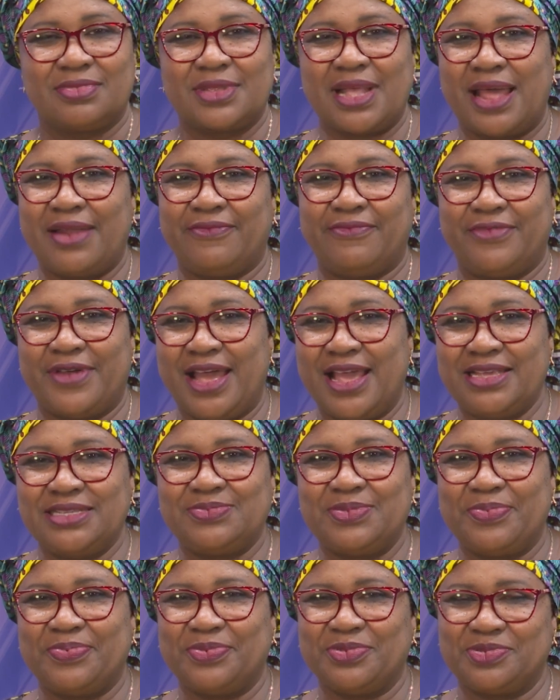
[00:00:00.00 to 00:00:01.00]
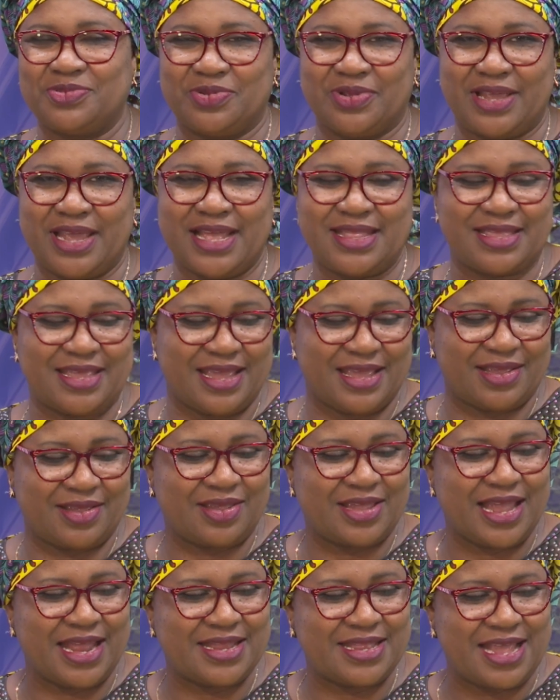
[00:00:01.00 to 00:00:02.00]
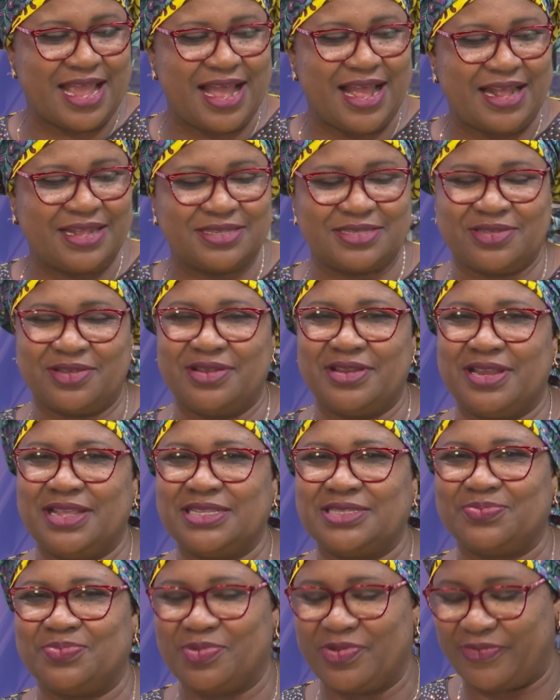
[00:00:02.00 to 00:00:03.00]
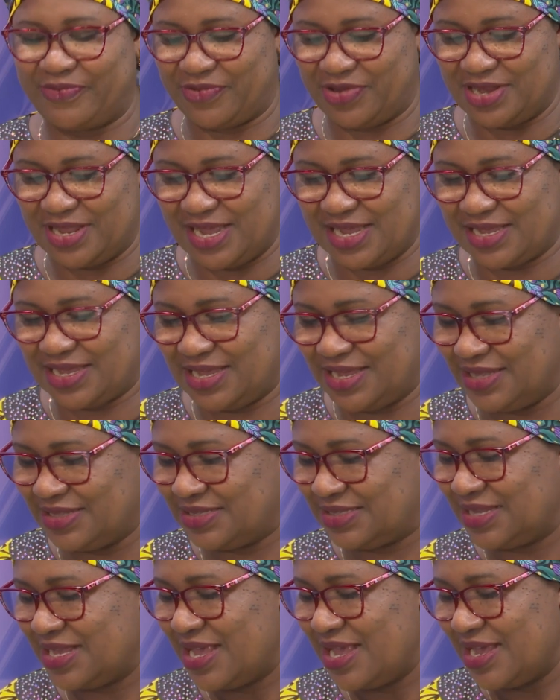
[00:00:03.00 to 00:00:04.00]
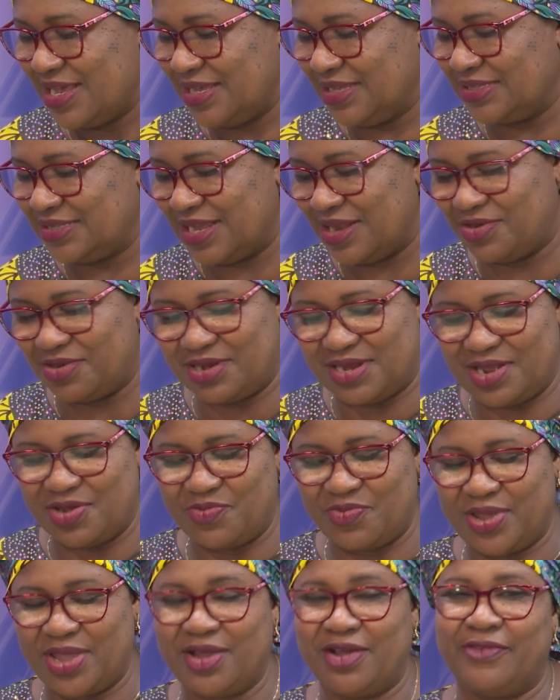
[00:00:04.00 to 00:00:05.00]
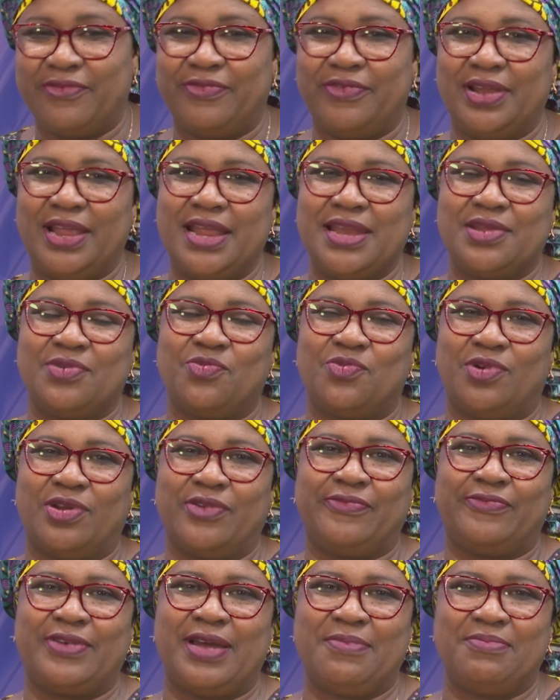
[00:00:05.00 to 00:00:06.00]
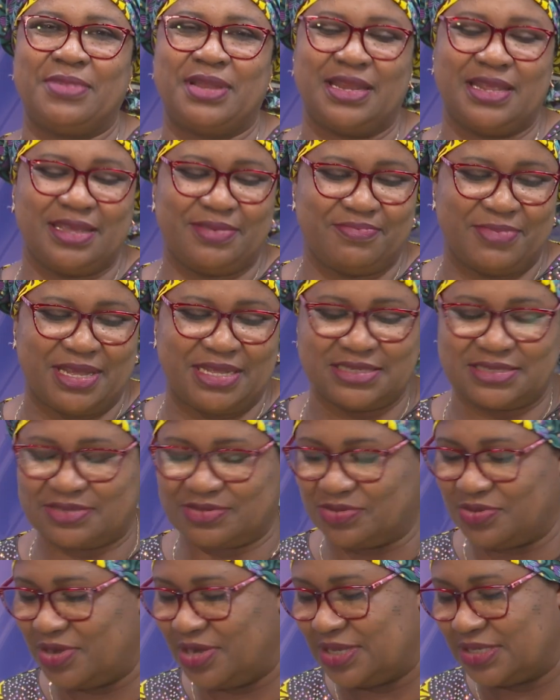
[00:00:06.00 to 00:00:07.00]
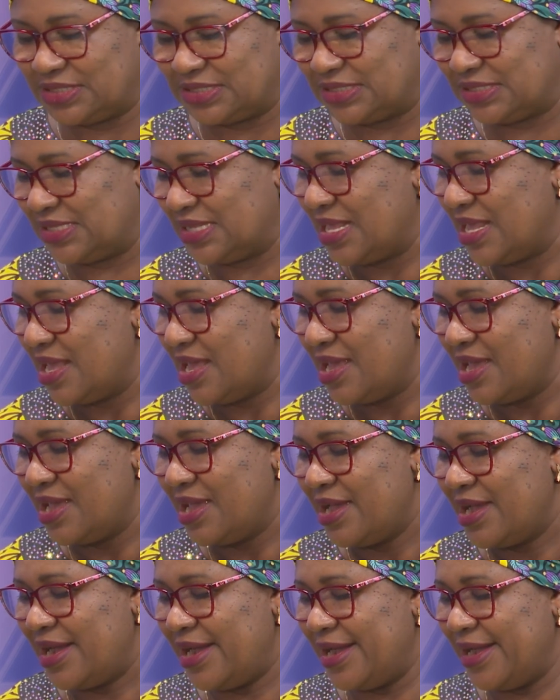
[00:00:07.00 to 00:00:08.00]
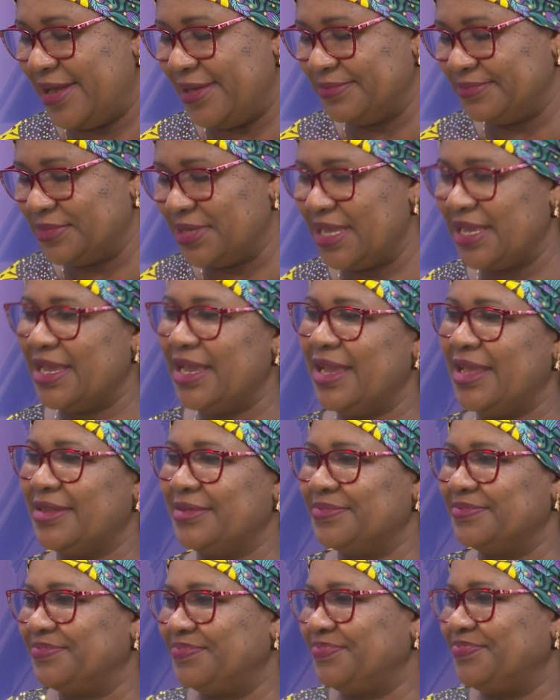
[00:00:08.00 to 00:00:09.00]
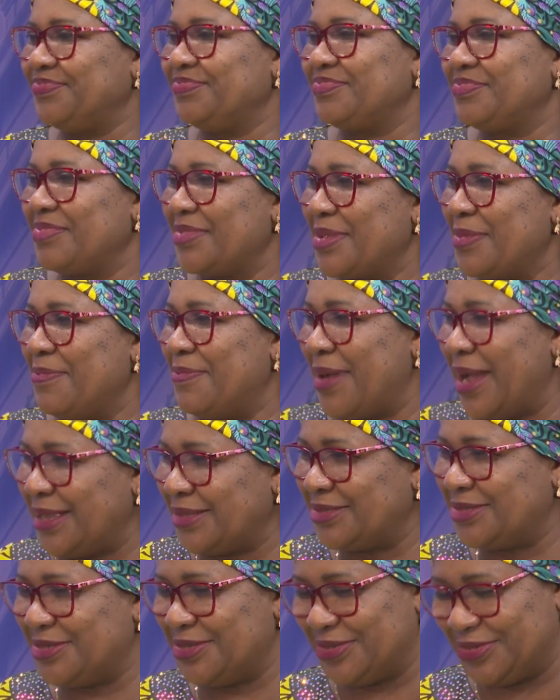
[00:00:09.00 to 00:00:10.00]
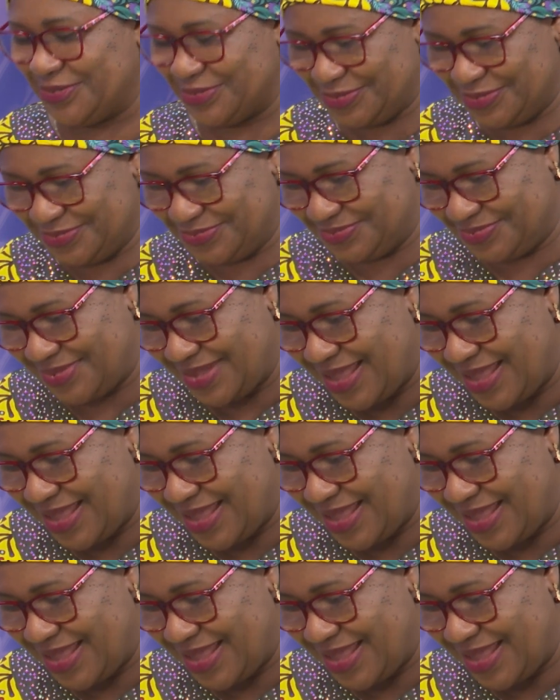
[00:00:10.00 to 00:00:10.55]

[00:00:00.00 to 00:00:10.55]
advise people to get a, get their hands on this book for their kids. It's another way of learning what family means to us. Um, again, back to you.